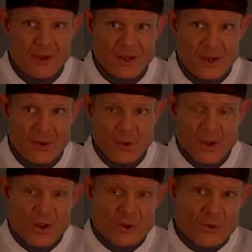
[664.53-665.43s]
You know,
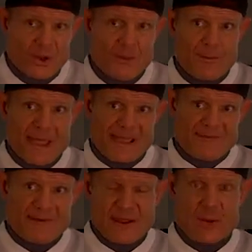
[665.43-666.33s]
you could make
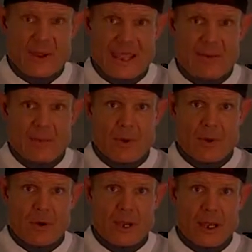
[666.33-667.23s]
a video game,
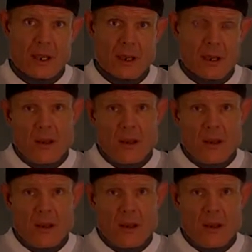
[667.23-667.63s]
okay?